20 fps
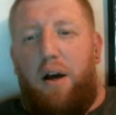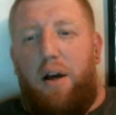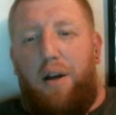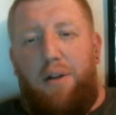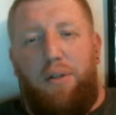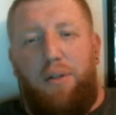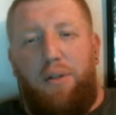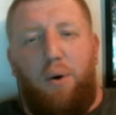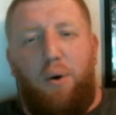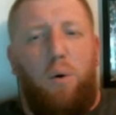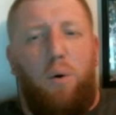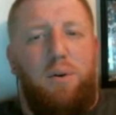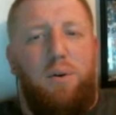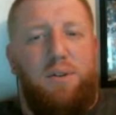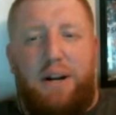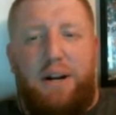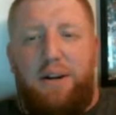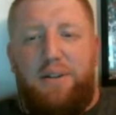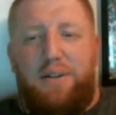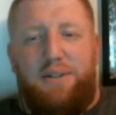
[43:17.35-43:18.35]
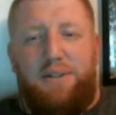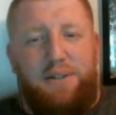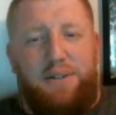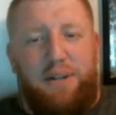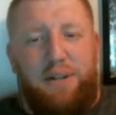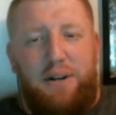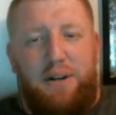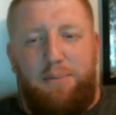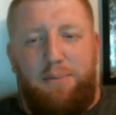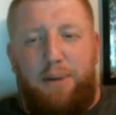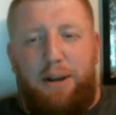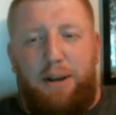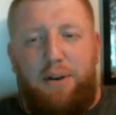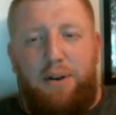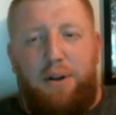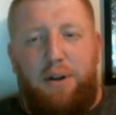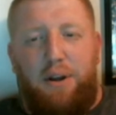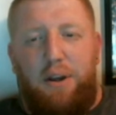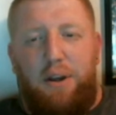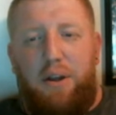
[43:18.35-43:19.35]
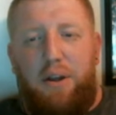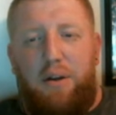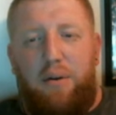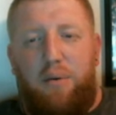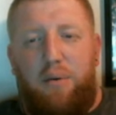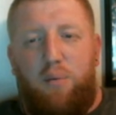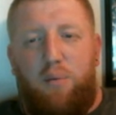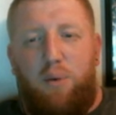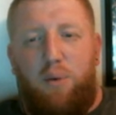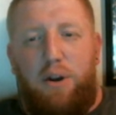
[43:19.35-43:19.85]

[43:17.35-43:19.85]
The Horus Heresy series, man.